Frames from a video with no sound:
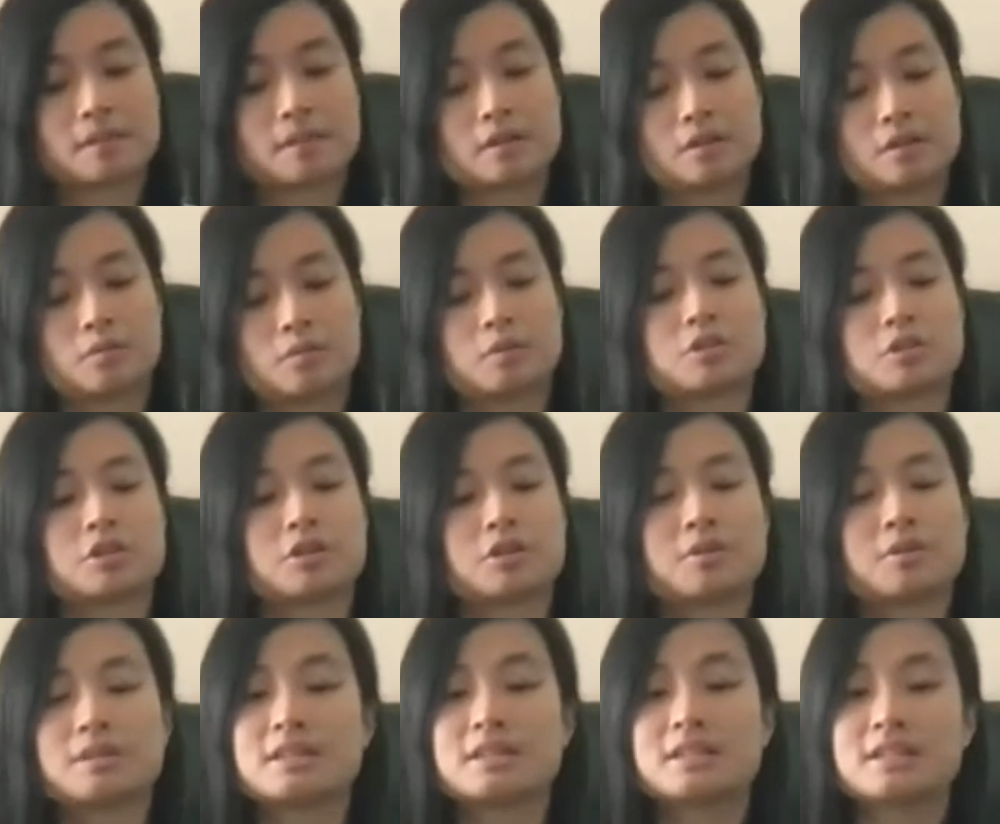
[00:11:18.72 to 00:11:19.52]
what you're
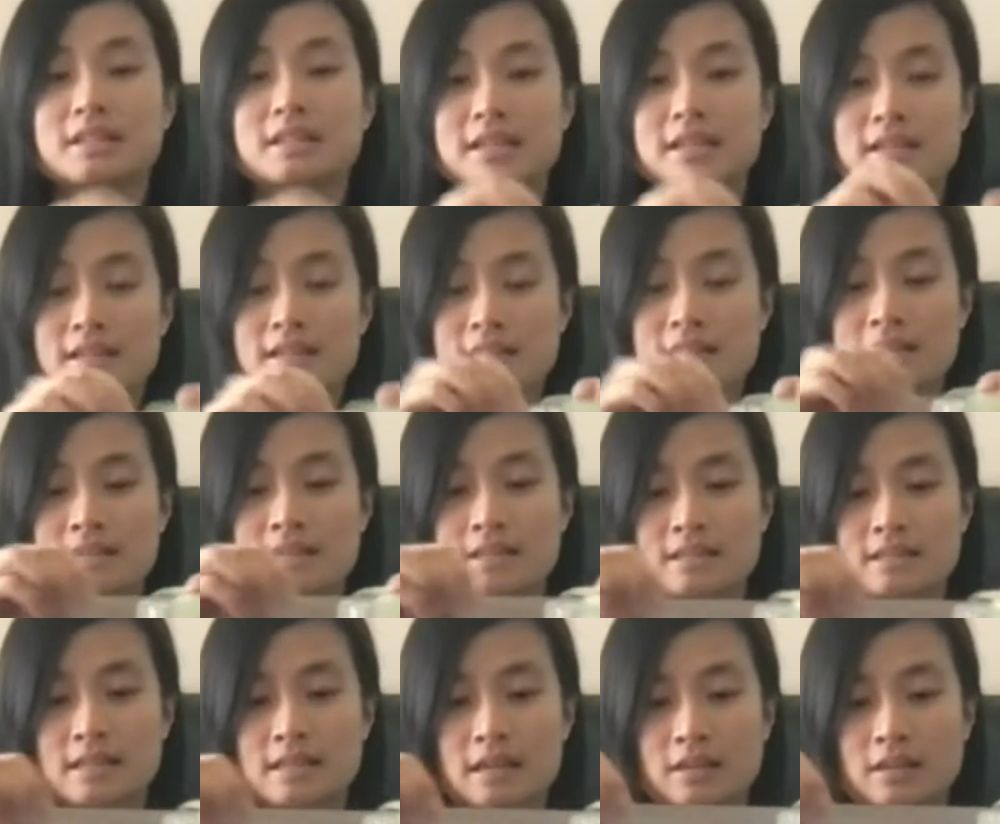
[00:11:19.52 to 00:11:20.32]
going to need
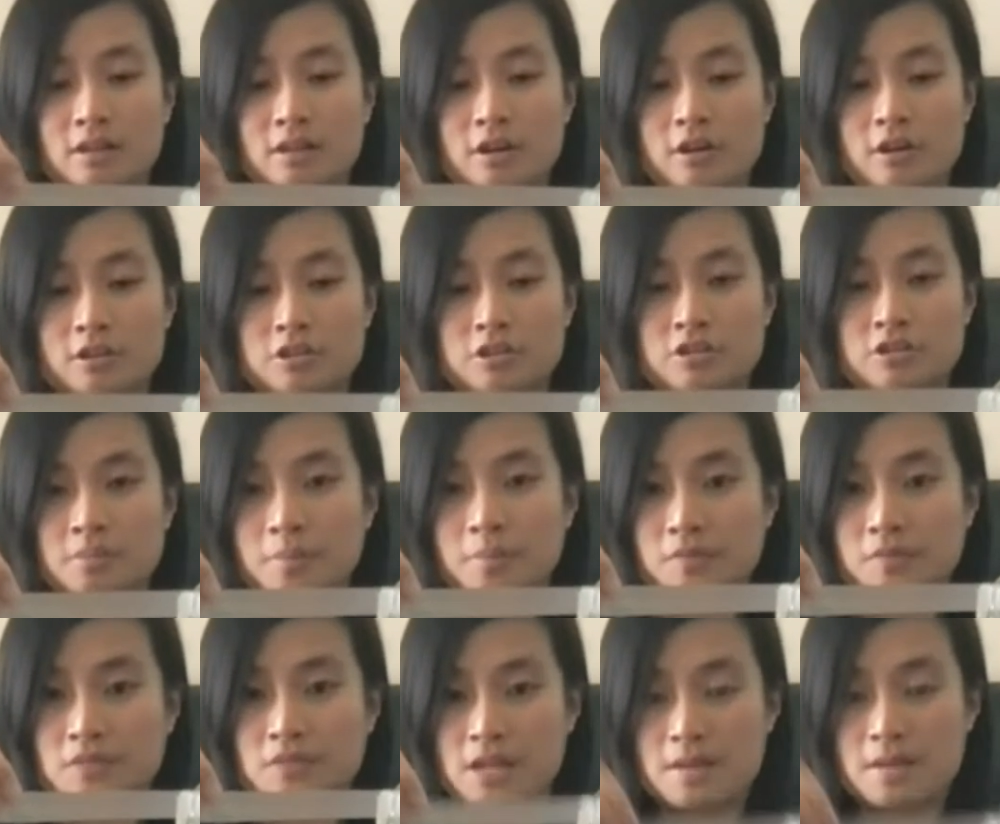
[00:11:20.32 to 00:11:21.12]
is a long strip
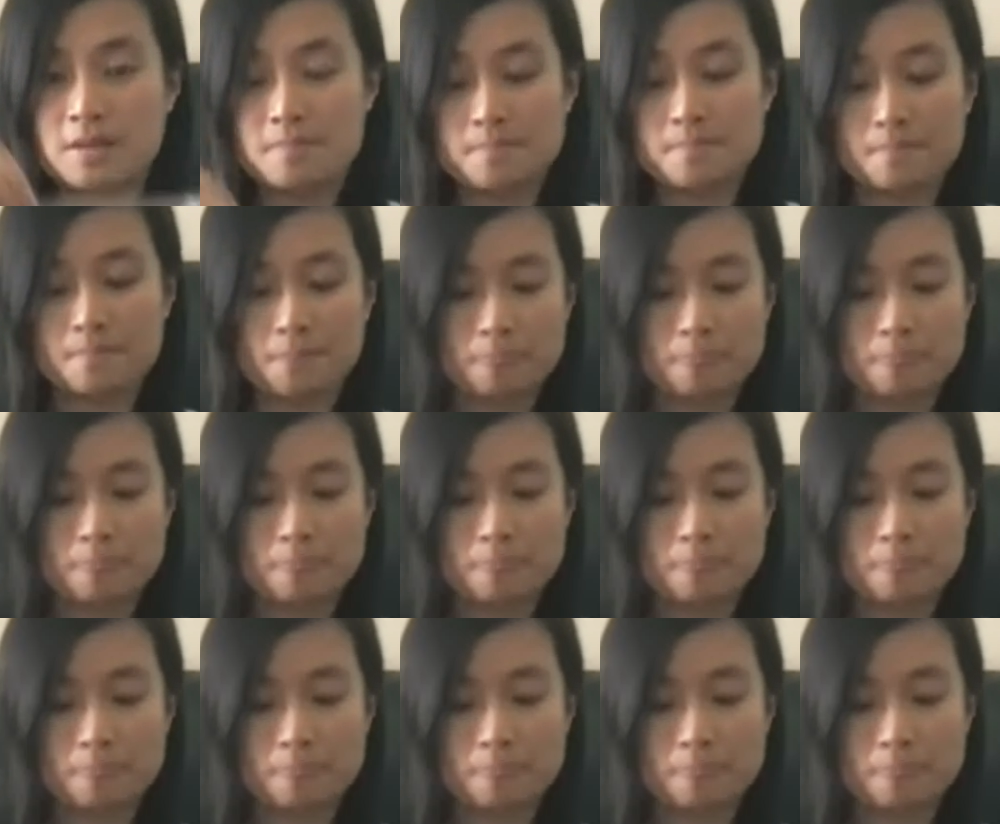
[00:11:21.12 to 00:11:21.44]
of tape.